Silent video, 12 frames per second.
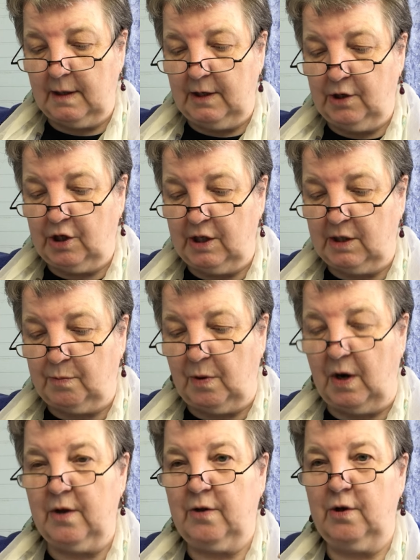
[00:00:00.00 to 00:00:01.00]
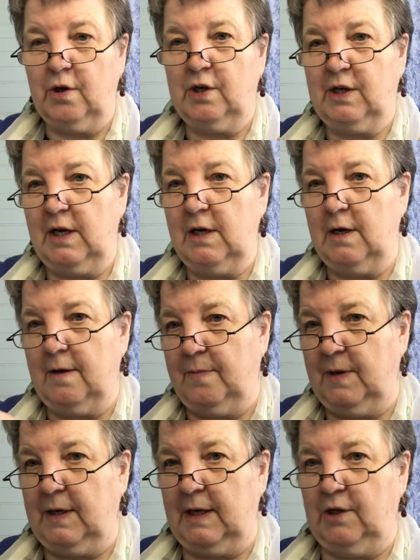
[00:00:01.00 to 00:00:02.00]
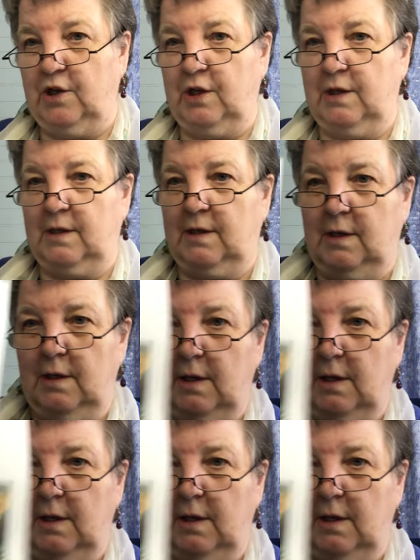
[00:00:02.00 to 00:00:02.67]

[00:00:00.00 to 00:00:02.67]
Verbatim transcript: inches by 13 and a bit inches.